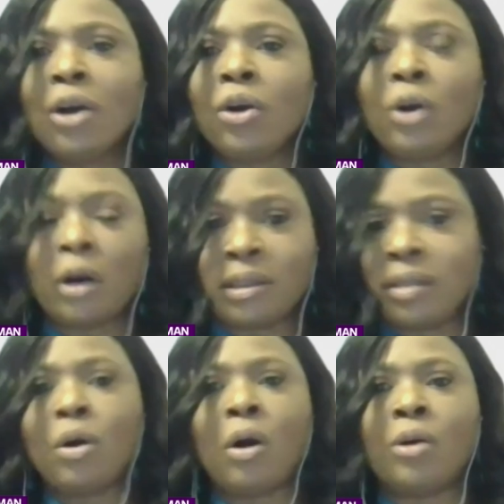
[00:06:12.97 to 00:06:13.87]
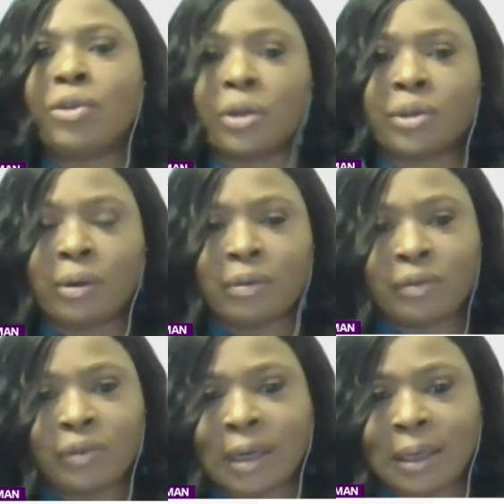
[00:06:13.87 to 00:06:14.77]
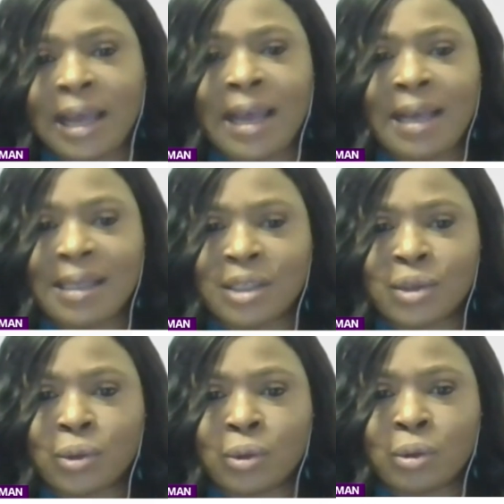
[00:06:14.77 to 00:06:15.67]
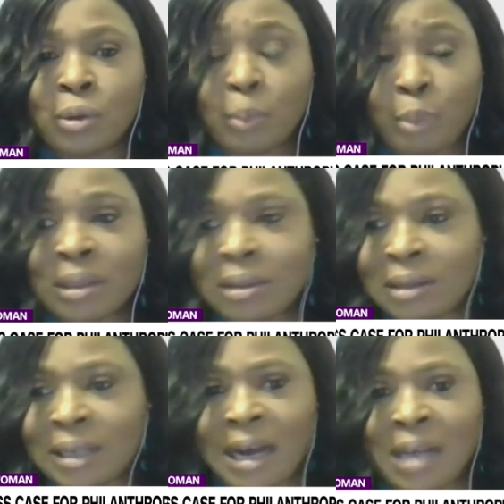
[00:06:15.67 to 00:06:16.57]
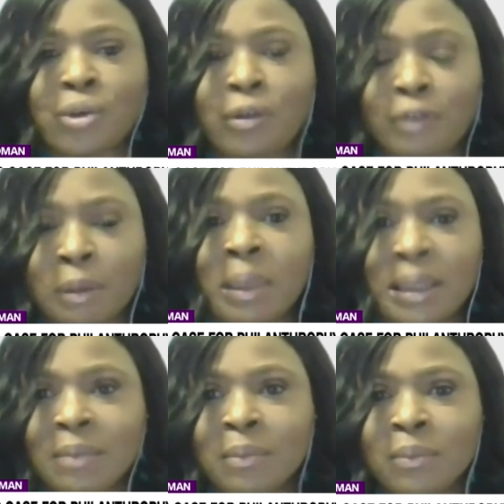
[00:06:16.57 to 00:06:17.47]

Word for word: got all sorts of uh, A's in school, but they ask you for money.